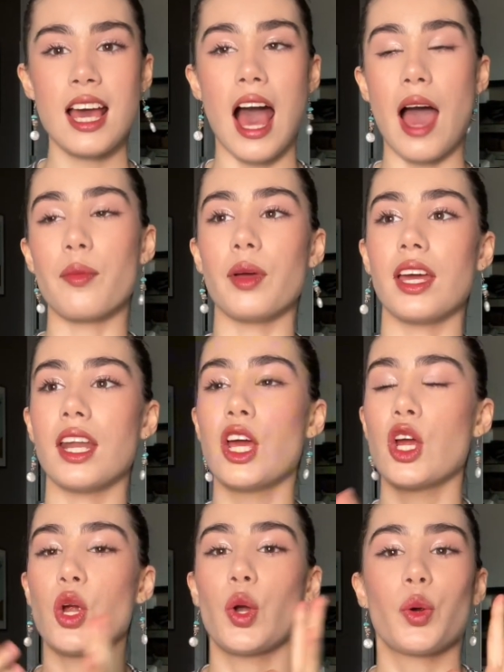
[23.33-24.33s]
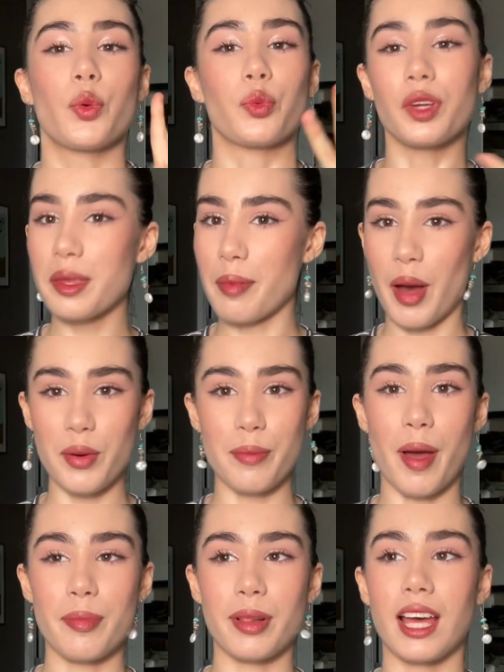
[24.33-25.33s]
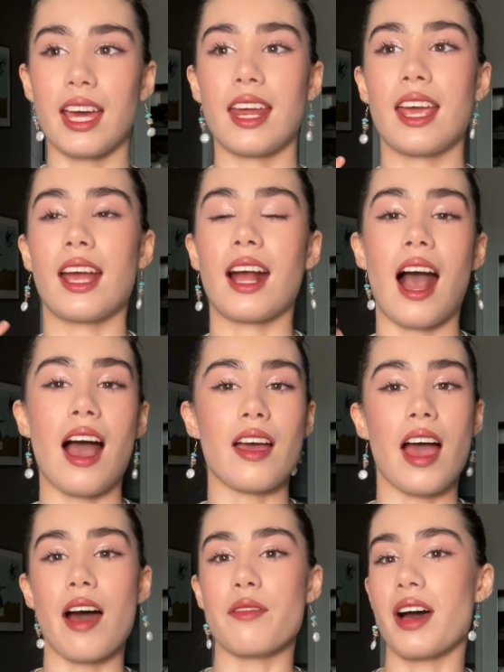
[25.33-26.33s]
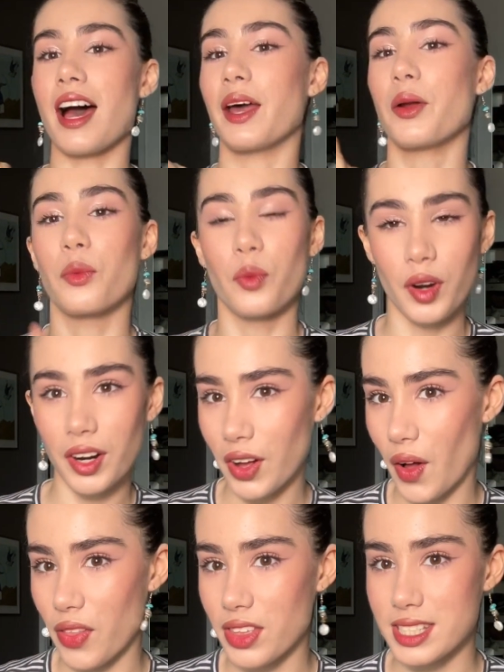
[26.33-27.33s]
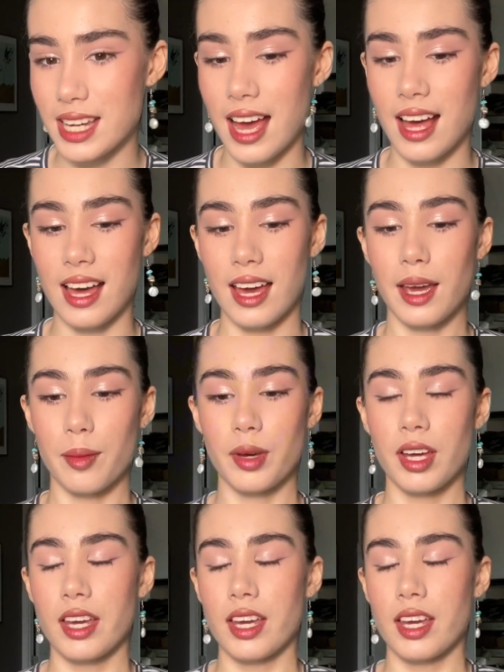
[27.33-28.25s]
I've been really bad with my planning. I have had to work all the time,